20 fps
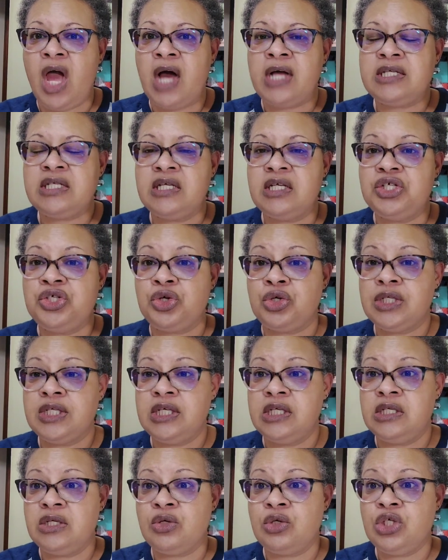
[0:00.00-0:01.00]
I stitched on
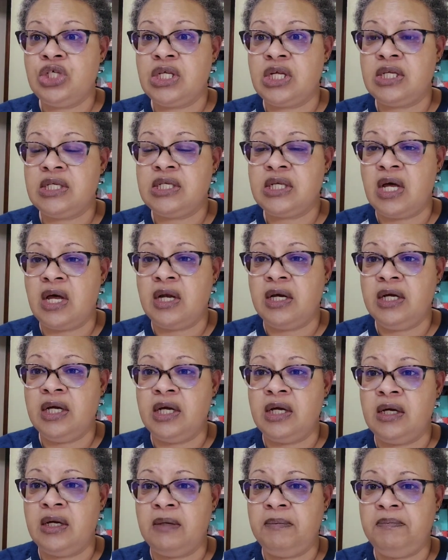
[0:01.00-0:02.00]
Seasonal Sun Sign
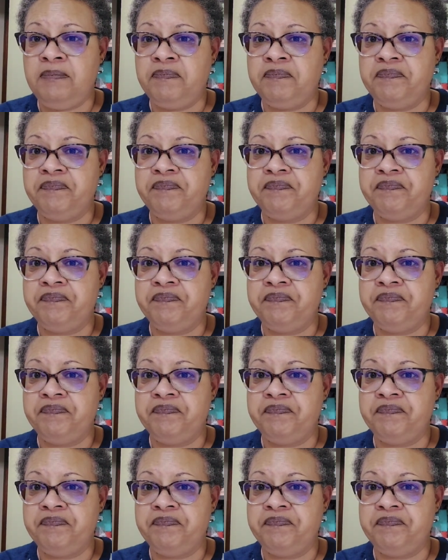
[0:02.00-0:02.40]
again.